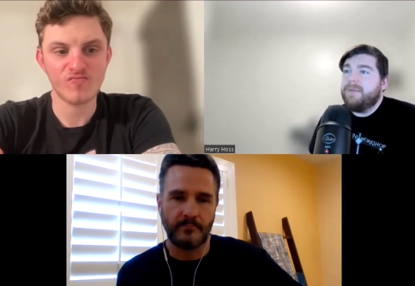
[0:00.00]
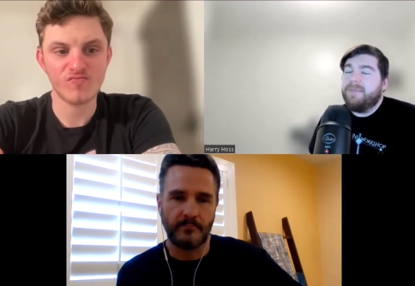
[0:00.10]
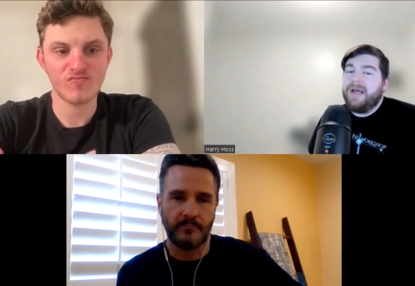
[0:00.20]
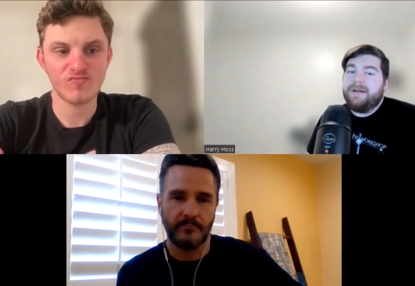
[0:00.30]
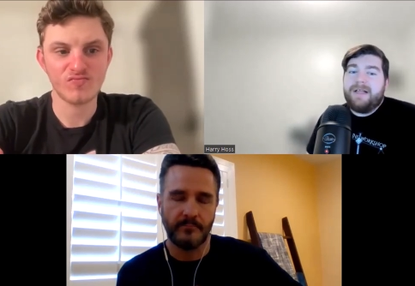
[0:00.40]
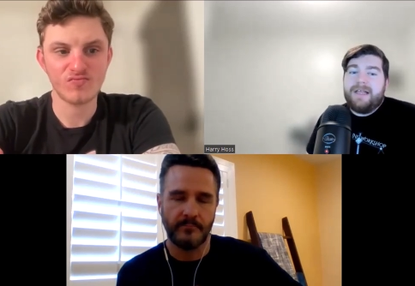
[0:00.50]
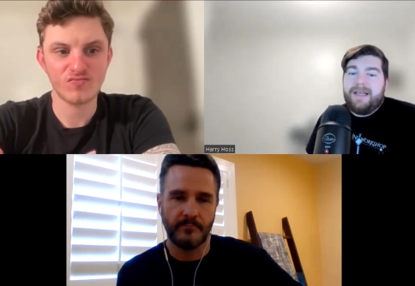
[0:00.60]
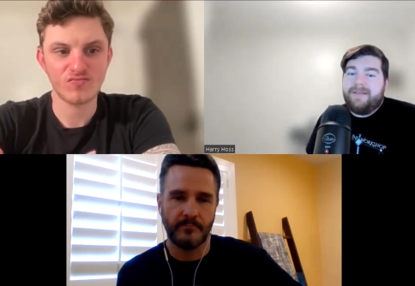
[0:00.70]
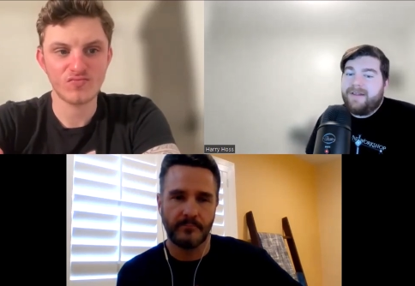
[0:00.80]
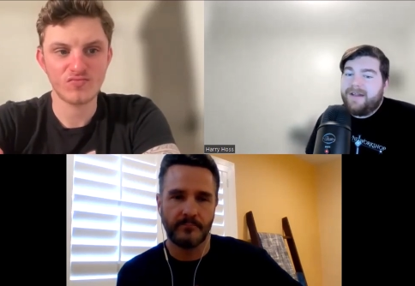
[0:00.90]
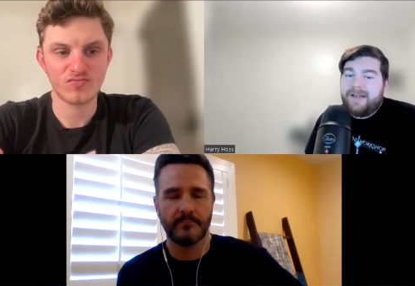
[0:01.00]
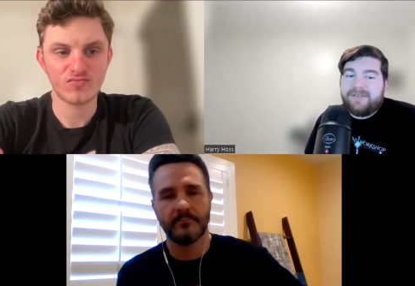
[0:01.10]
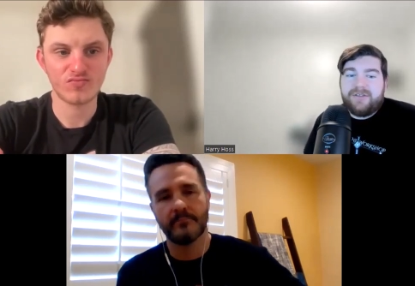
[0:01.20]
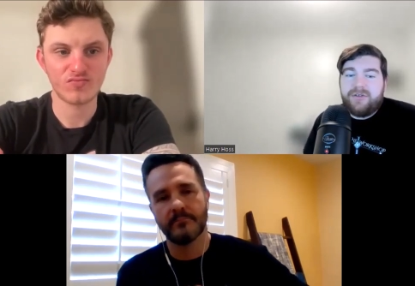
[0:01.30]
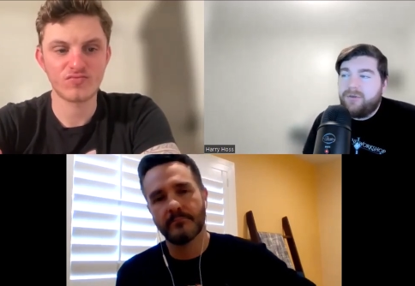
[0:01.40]
Speaker 1: but in the
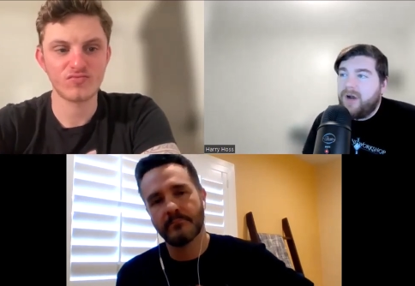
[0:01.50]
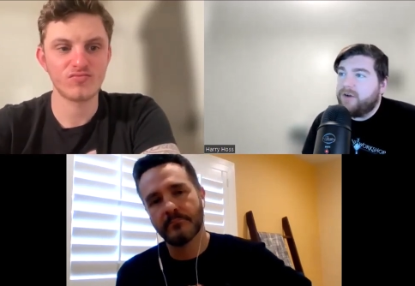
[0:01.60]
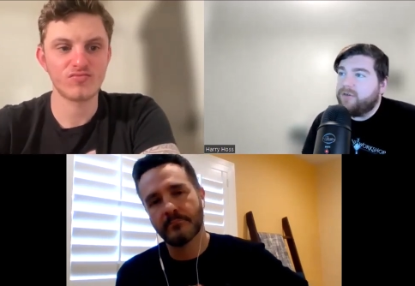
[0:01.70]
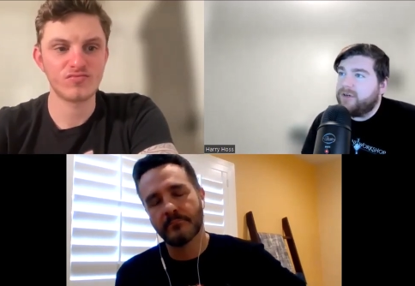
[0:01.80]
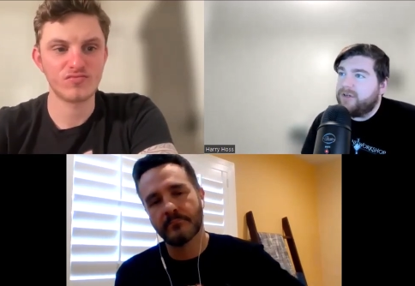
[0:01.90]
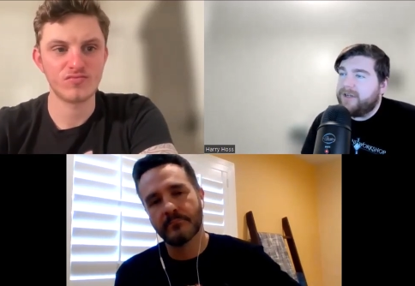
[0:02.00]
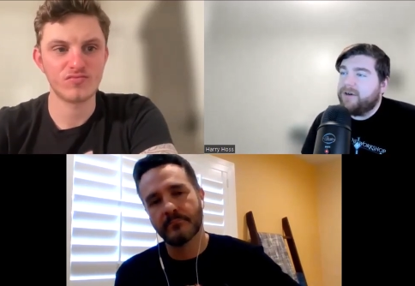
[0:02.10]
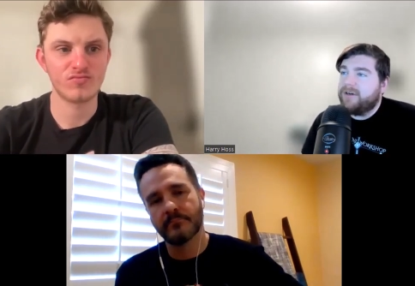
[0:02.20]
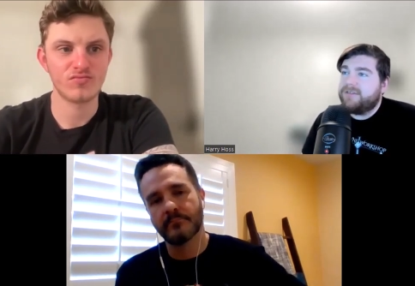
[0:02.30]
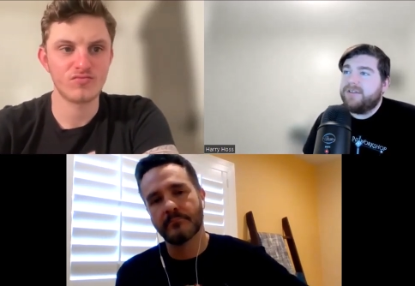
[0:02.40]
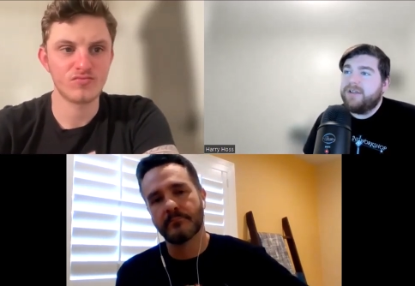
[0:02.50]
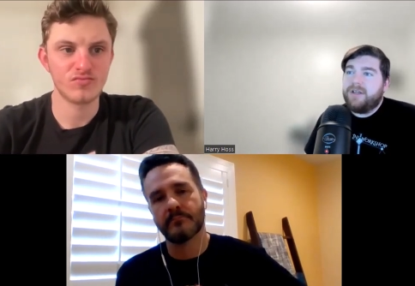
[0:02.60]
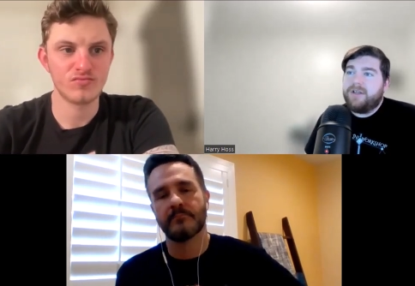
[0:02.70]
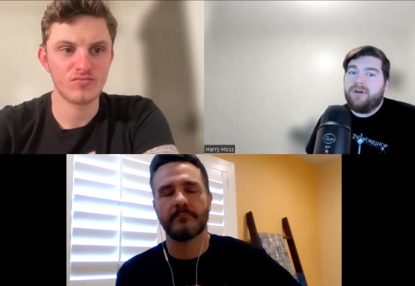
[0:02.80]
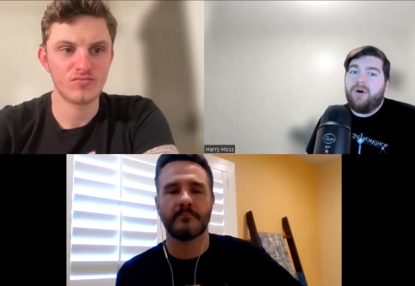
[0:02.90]
next two hundred years,
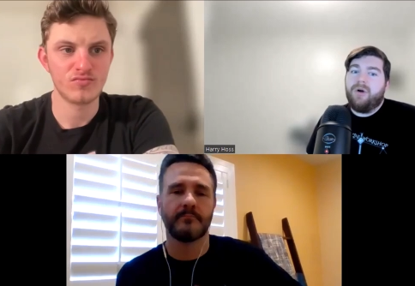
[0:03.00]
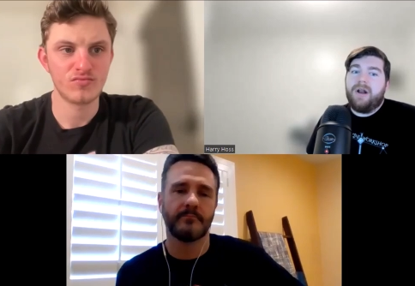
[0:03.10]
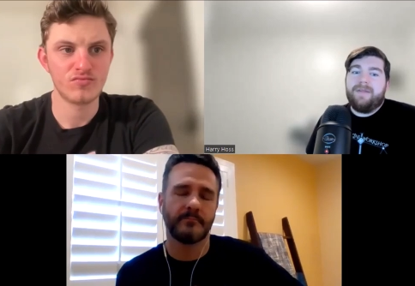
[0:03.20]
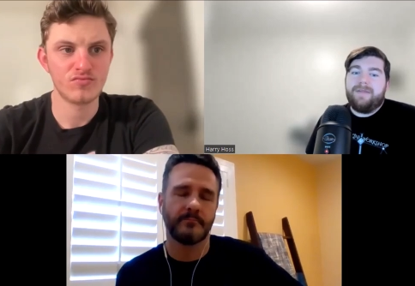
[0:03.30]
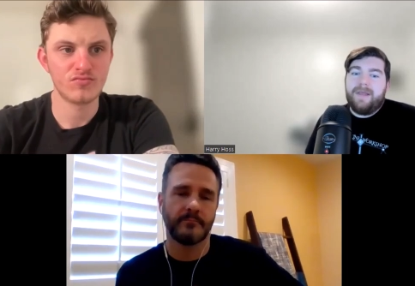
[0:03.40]
you know,